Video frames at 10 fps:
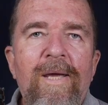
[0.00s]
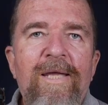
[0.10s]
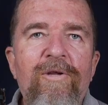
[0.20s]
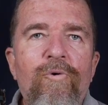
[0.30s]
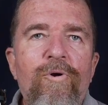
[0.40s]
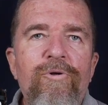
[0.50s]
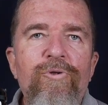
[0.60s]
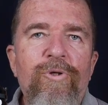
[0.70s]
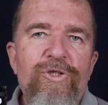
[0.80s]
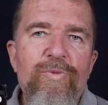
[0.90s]
And in order
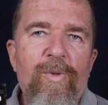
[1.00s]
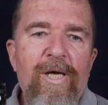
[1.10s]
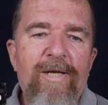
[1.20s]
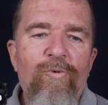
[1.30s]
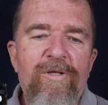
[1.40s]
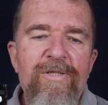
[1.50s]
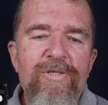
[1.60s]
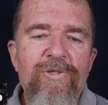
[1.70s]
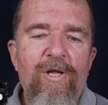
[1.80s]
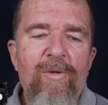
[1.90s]
to explain what
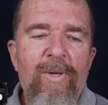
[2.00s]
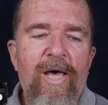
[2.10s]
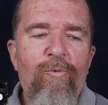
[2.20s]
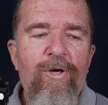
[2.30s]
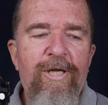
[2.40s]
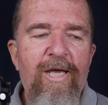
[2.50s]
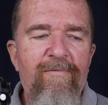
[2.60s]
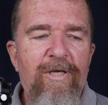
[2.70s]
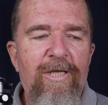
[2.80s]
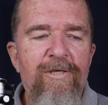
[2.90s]
this is all about, we're going to
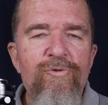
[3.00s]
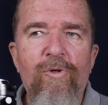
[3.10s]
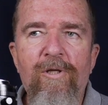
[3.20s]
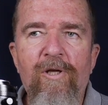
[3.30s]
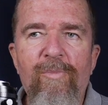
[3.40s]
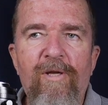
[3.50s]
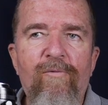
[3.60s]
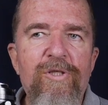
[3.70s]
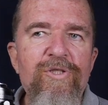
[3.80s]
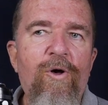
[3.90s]
have to get into a little bit
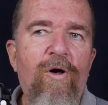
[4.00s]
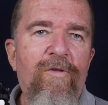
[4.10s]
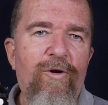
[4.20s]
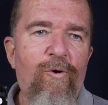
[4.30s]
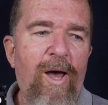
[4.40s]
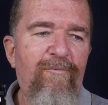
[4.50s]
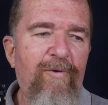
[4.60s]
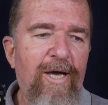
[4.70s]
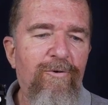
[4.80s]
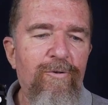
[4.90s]
of what's called the crop
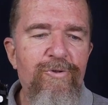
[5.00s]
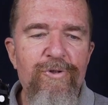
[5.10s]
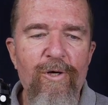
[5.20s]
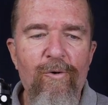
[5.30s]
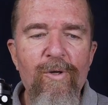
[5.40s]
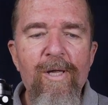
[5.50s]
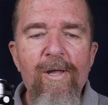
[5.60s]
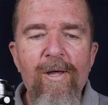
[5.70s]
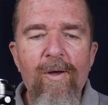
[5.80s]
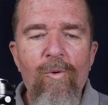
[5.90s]
factor. So
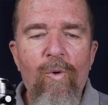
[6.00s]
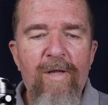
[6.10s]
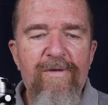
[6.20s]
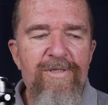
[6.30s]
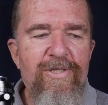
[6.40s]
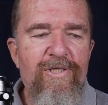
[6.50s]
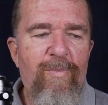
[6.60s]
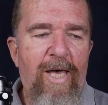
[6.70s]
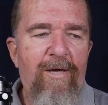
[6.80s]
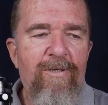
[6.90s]
what this is
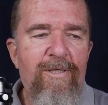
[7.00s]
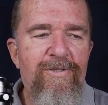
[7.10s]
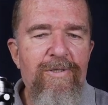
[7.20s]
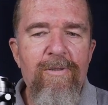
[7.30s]
about is